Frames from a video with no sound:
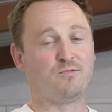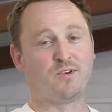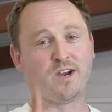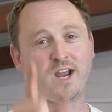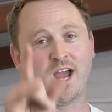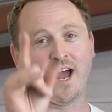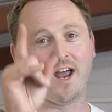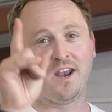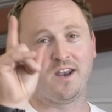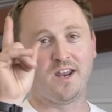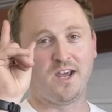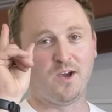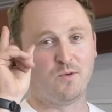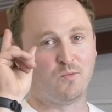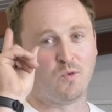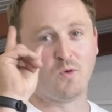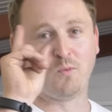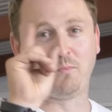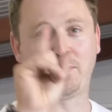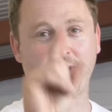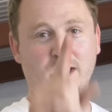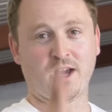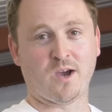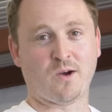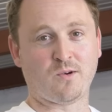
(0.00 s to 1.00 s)
Rhianne. It will
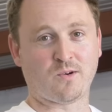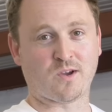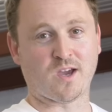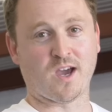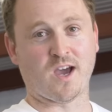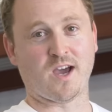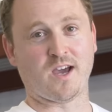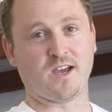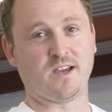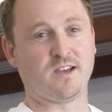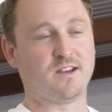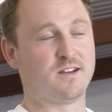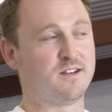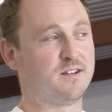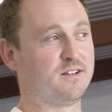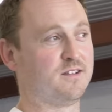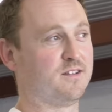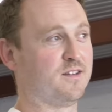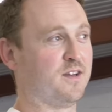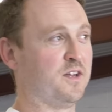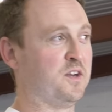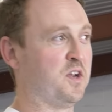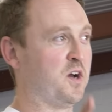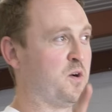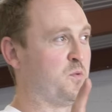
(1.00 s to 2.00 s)
be okay,
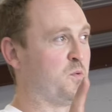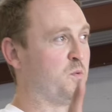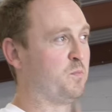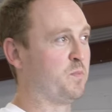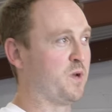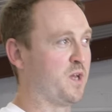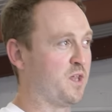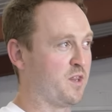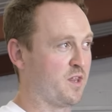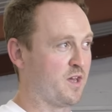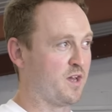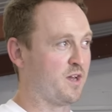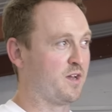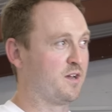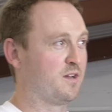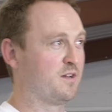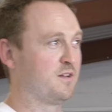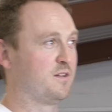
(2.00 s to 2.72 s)
and I will be there.